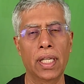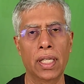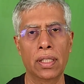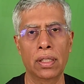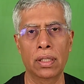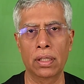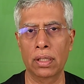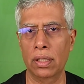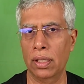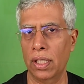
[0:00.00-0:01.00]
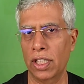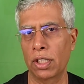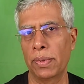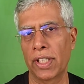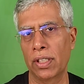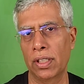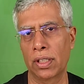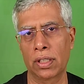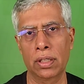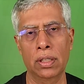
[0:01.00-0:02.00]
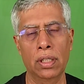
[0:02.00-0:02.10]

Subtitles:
in the Mother Earth.